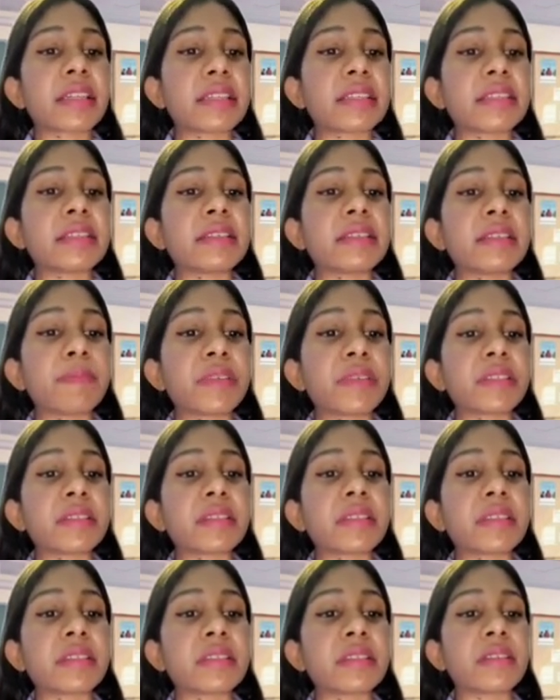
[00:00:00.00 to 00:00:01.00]
clearly
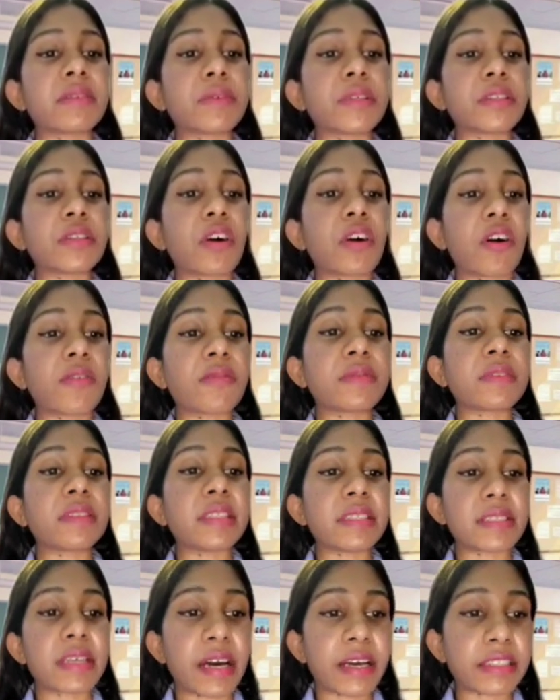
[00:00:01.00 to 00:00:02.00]
represent the worth of
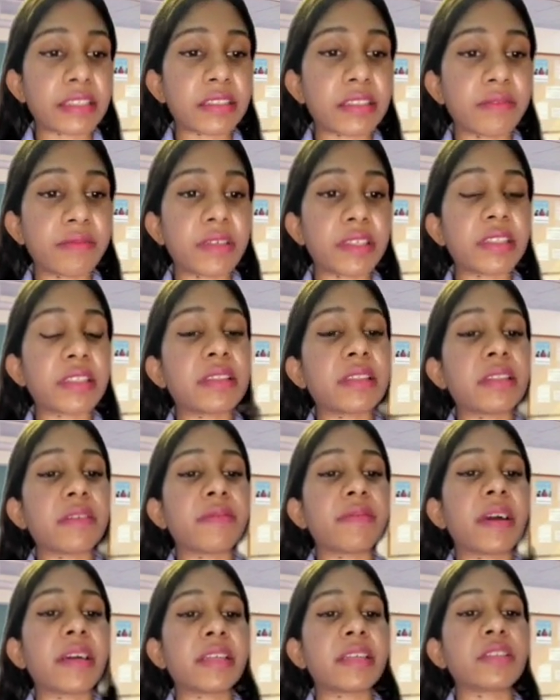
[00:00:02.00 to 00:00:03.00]
this item within the
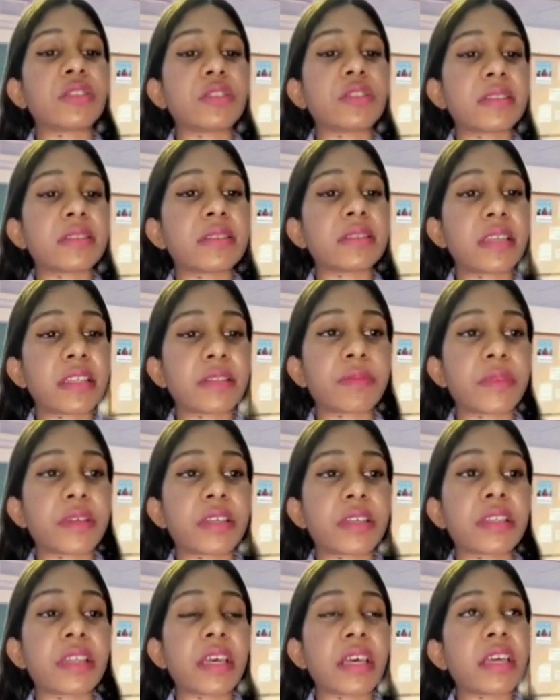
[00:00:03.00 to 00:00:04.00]
financial
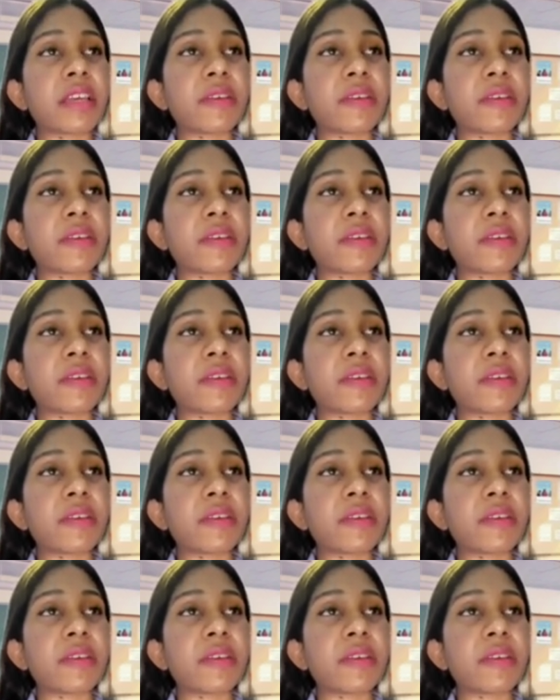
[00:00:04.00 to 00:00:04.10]
statement.